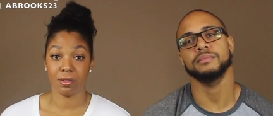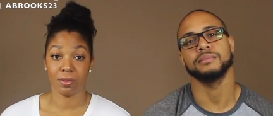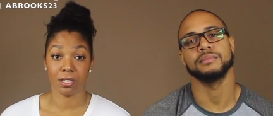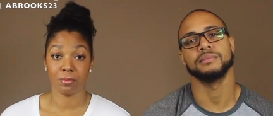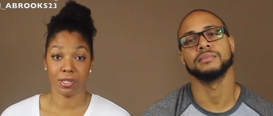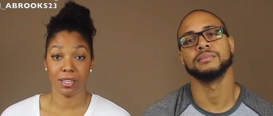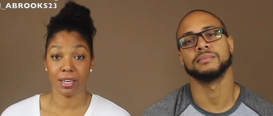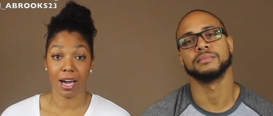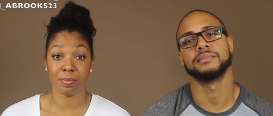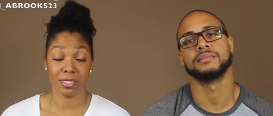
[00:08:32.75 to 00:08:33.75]
Speaker 1: we were completely
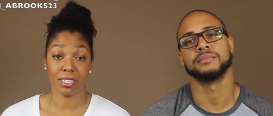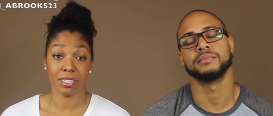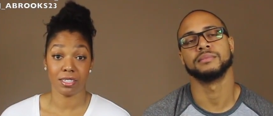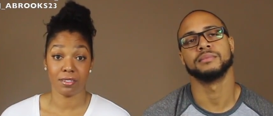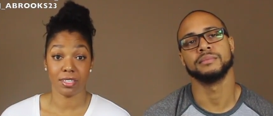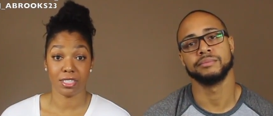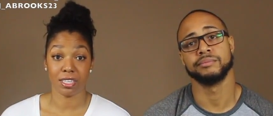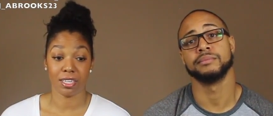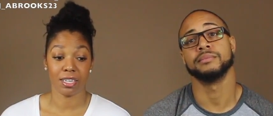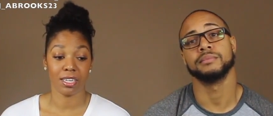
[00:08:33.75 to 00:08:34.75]
opposite of each
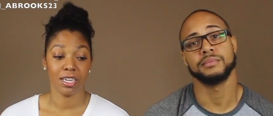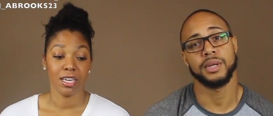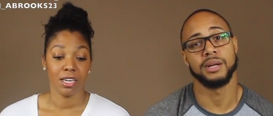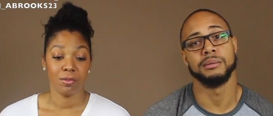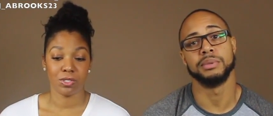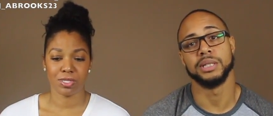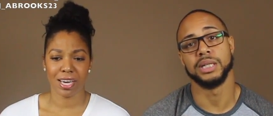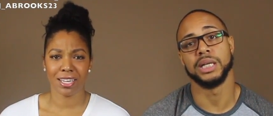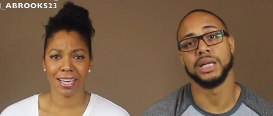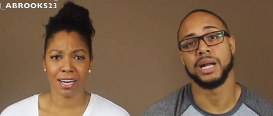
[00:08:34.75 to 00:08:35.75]
other, which is kind
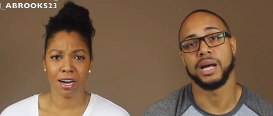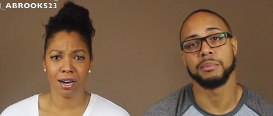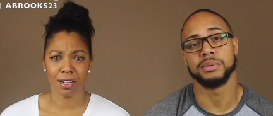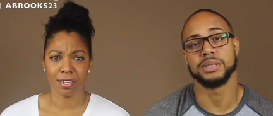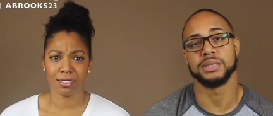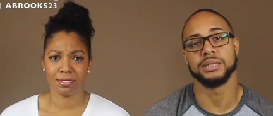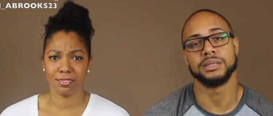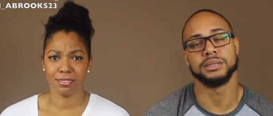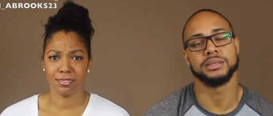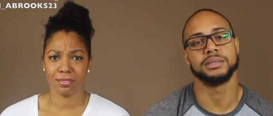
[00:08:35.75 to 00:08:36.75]
of like a hard
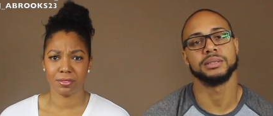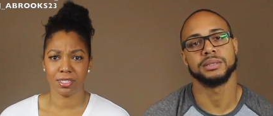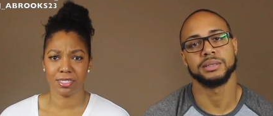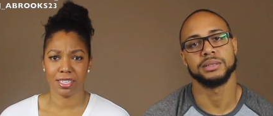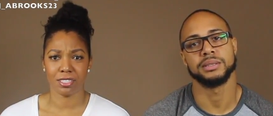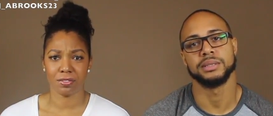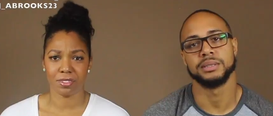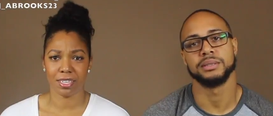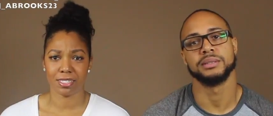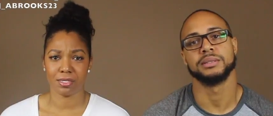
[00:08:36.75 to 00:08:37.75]
realization for
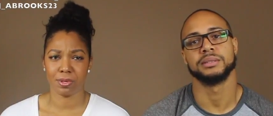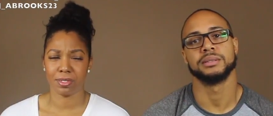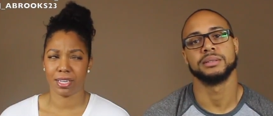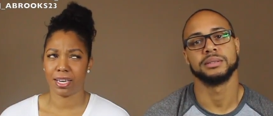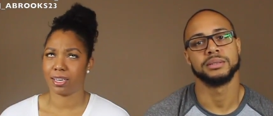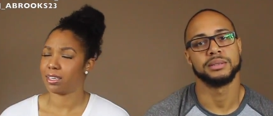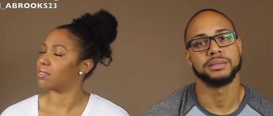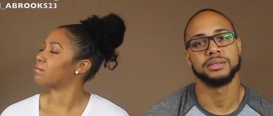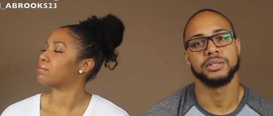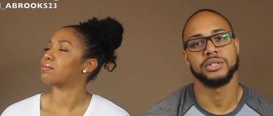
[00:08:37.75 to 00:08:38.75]
us, because we were like,
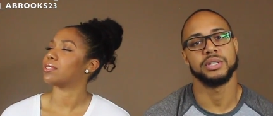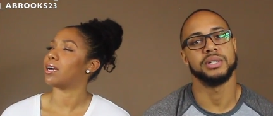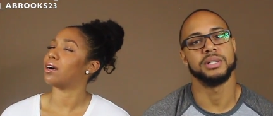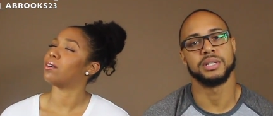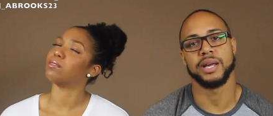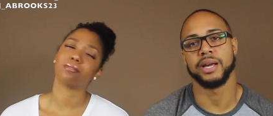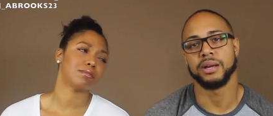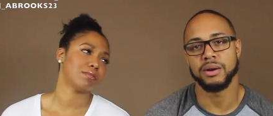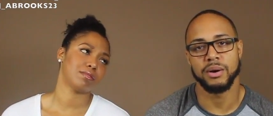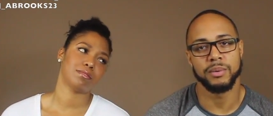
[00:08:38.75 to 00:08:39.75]
Speaker 2: she's like
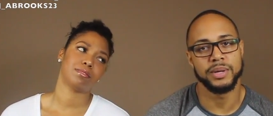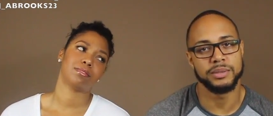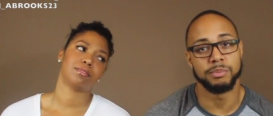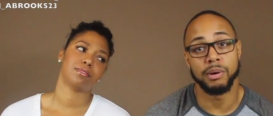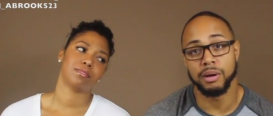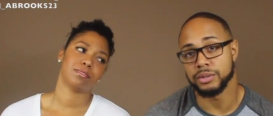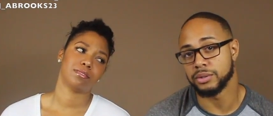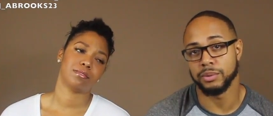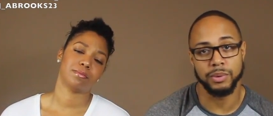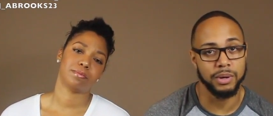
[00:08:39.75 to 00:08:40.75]
always balls to
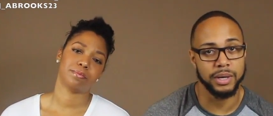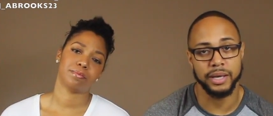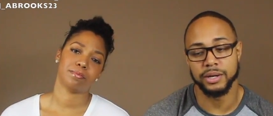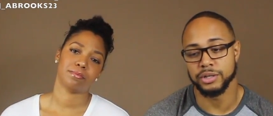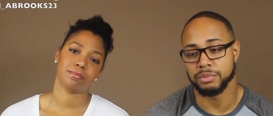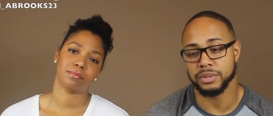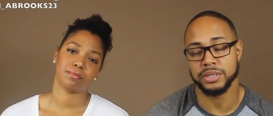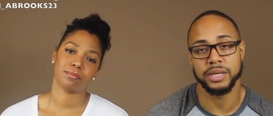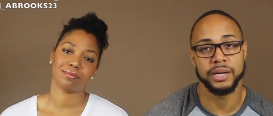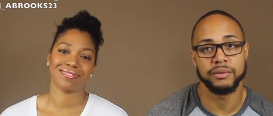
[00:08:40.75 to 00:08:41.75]
the wall at
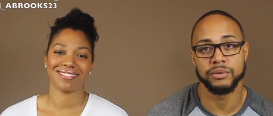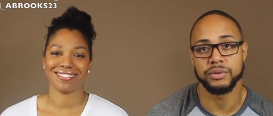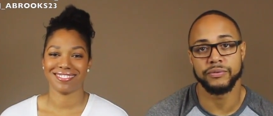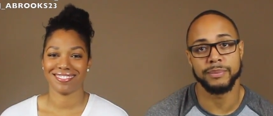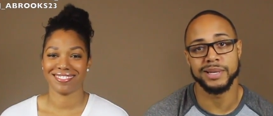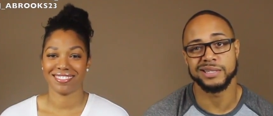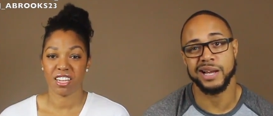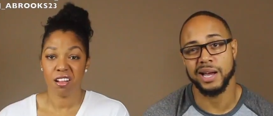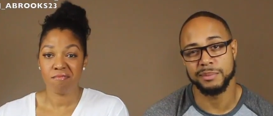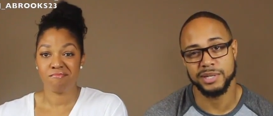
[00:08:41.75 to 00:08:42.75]
100% from the
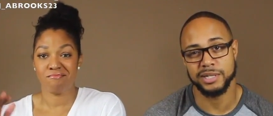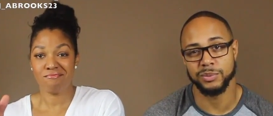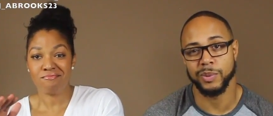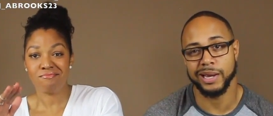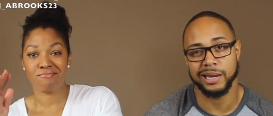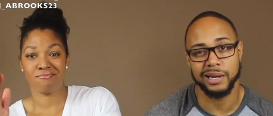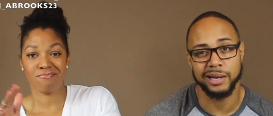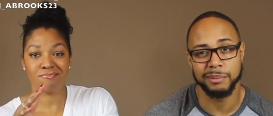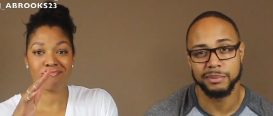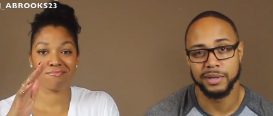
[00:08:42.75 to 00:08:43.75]
time she's waking
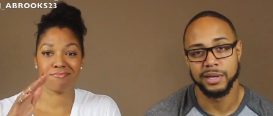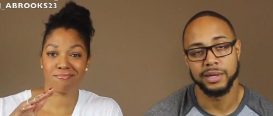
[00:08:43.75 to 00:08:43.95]
up.